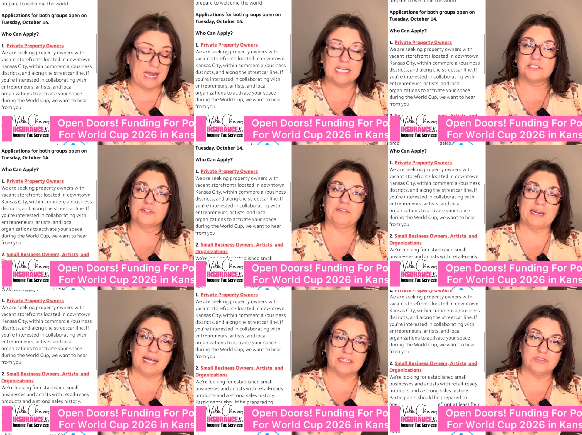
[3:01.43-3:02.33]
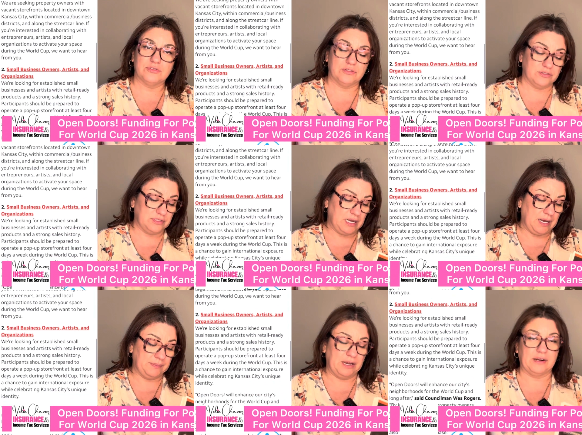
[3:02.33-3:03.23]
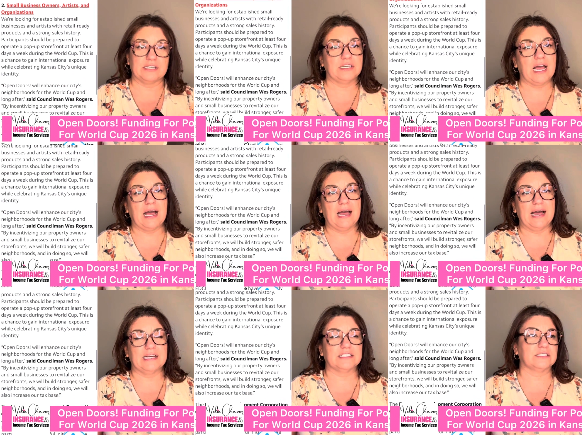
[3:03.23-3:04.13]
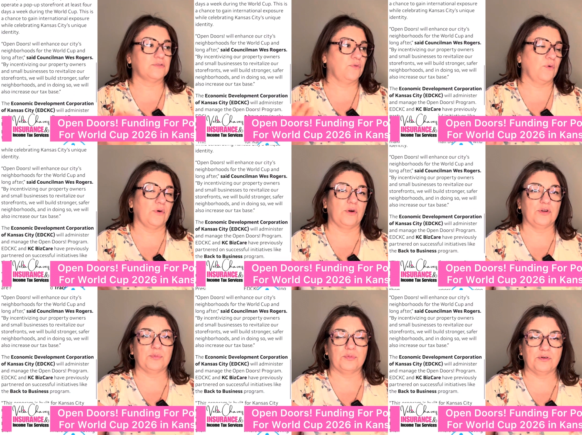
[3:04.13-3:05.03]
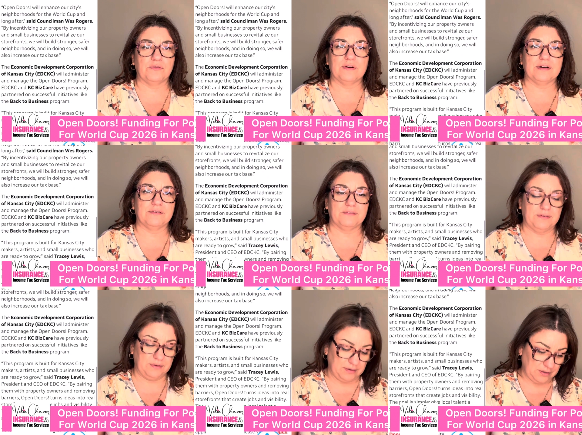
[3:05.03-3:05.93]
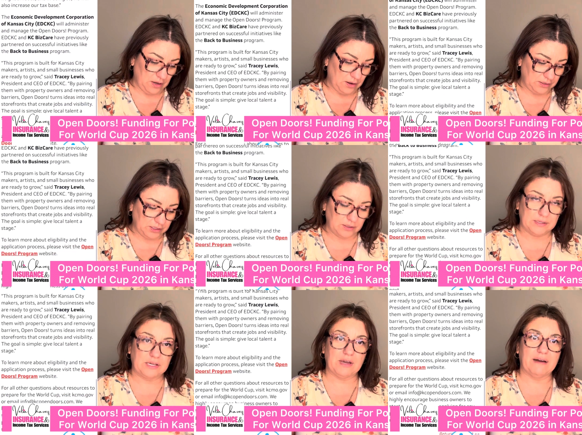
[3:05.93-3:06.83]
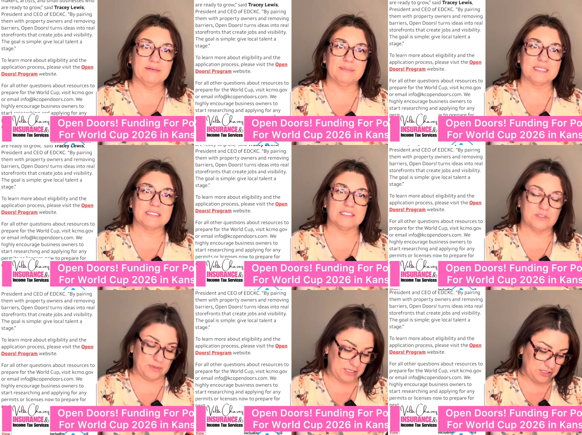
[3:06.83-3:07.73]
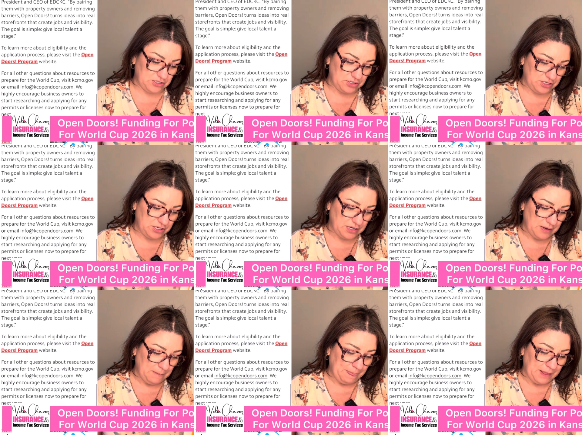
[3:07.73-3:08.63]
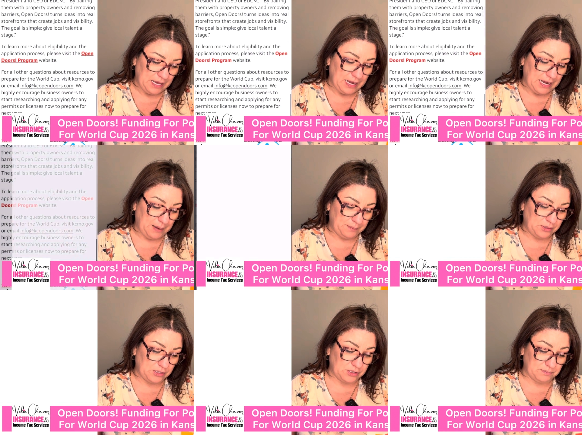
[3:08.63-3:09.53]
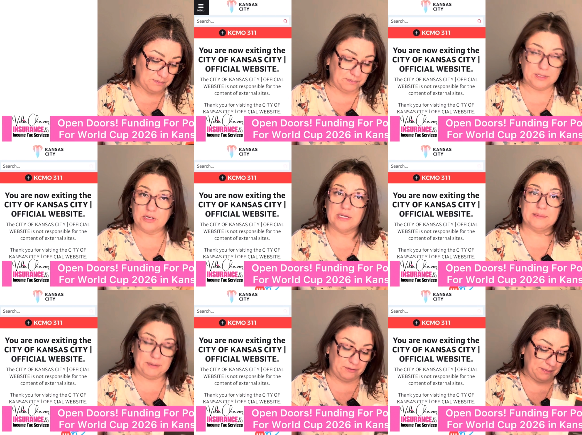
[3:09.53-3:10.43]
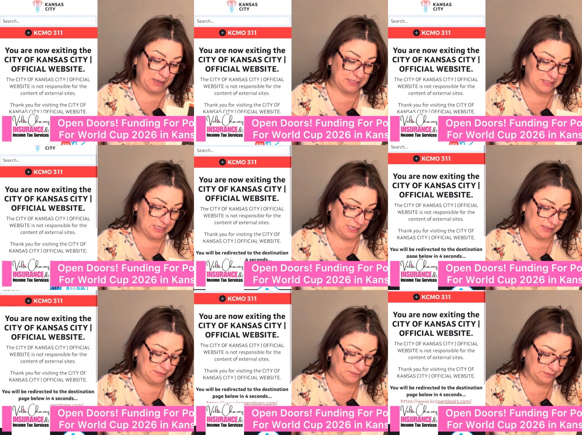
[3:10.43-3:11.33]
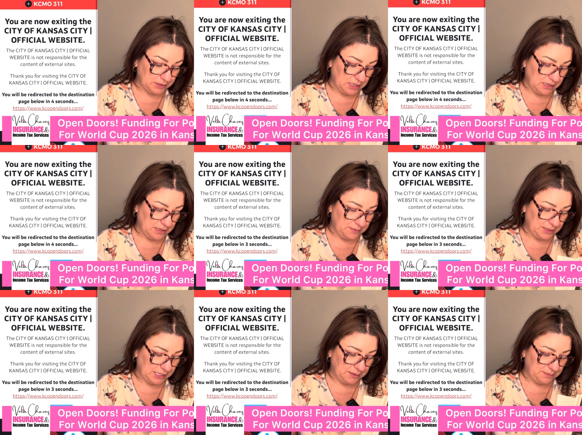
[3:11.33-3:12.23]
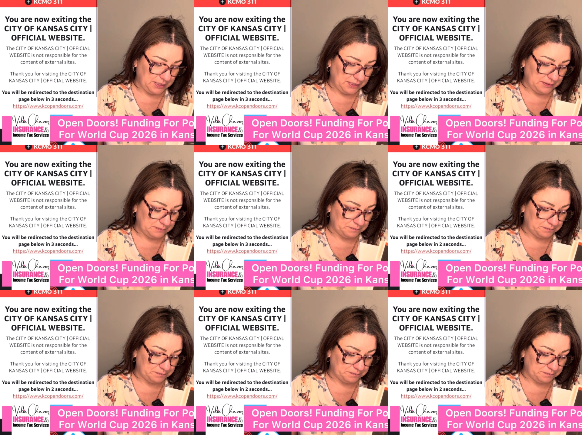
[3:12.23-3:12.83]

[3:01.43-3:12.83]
to ask for financials. They are going to ask for your proof of, that you have a business registered. You could be from out of state. It can be